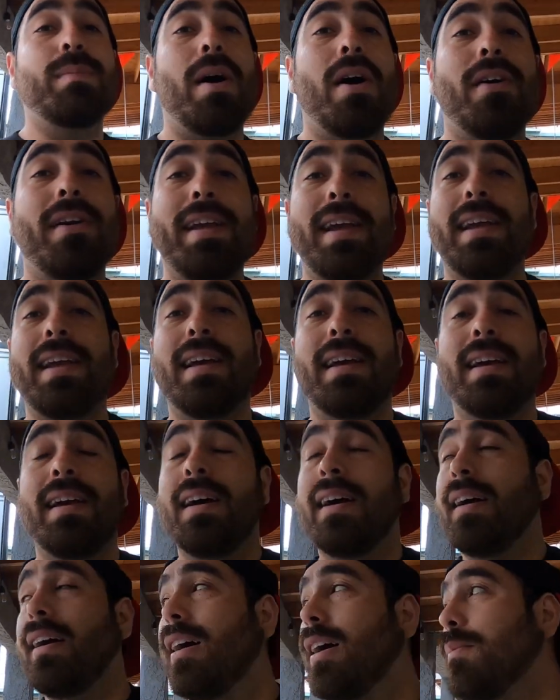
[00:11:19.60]
about it.
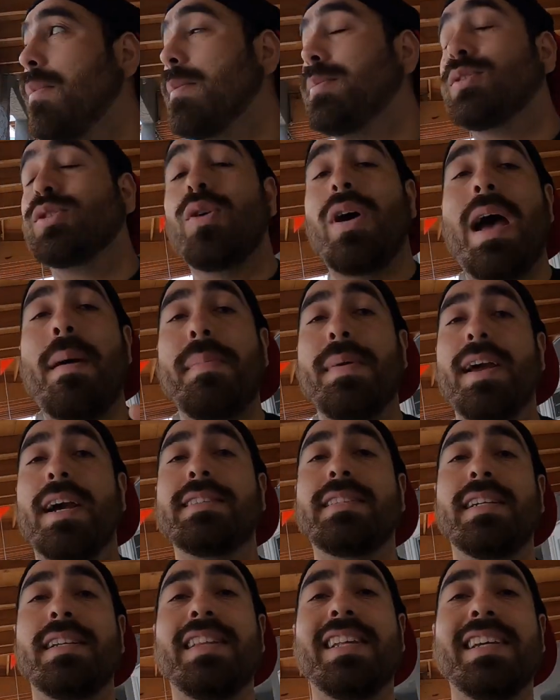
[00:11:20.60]
Um, I'm so happy
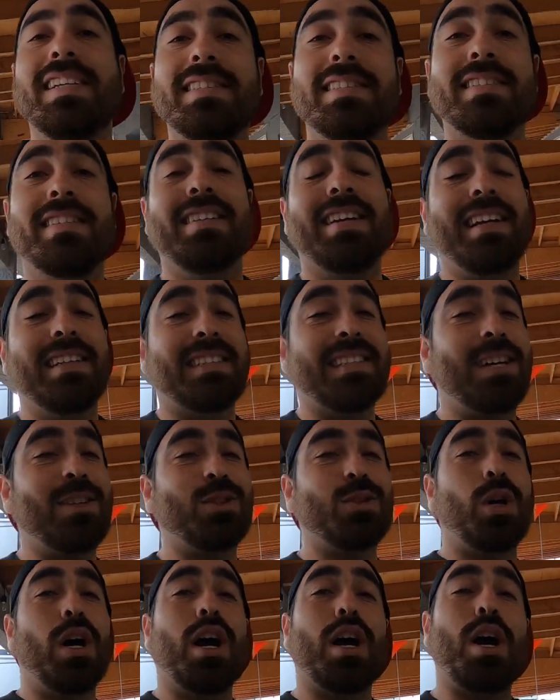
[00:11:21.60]
I did this. It
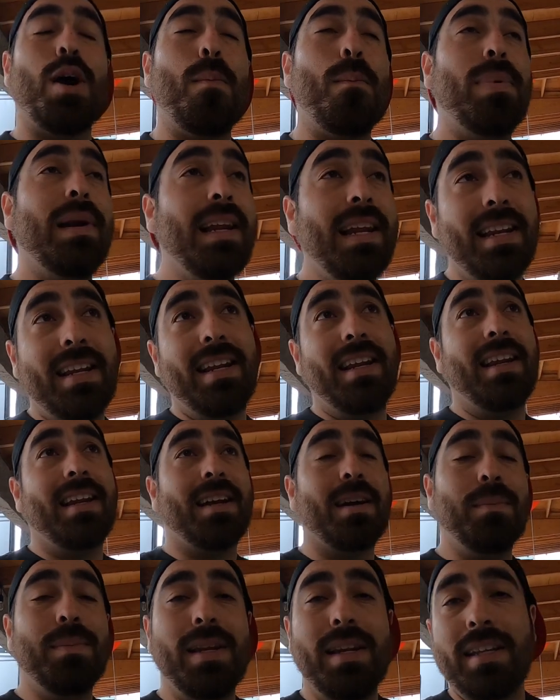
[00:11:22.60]
sounds completely,
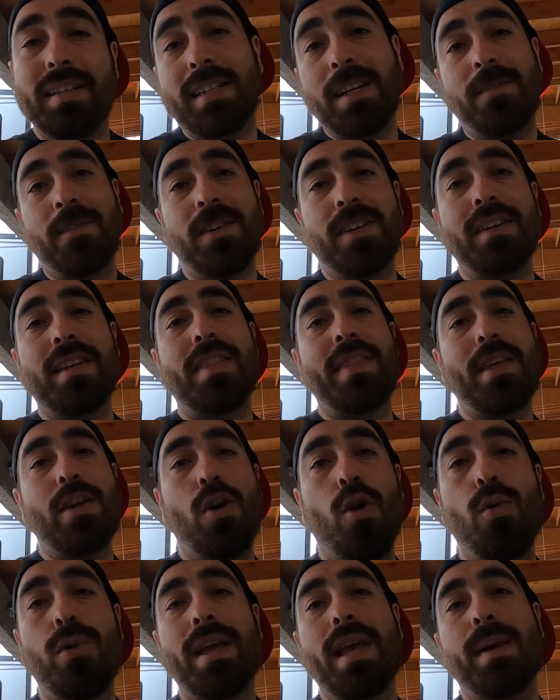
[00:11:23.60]
completely different than the
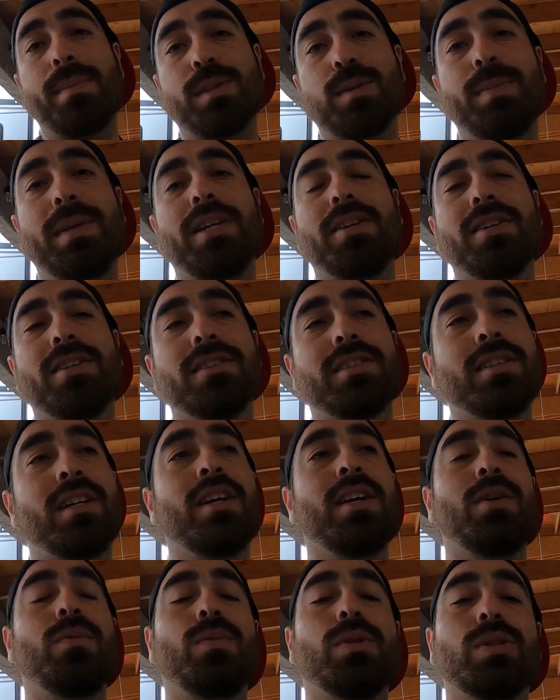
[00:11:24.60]
OEM speakers,
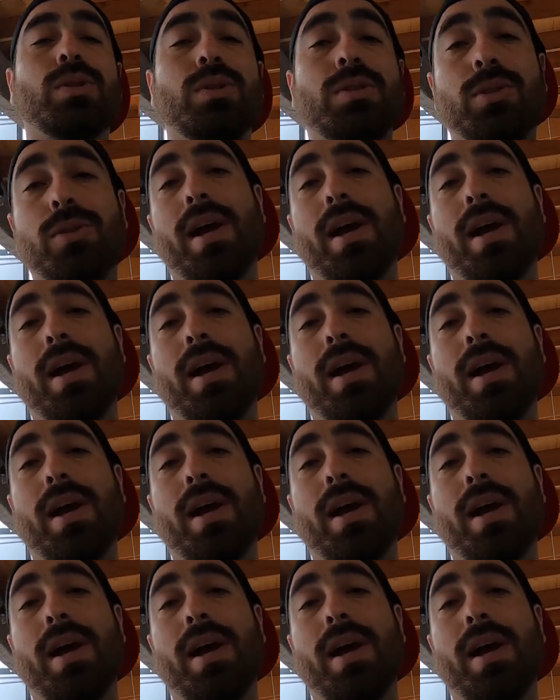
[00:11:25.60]
which are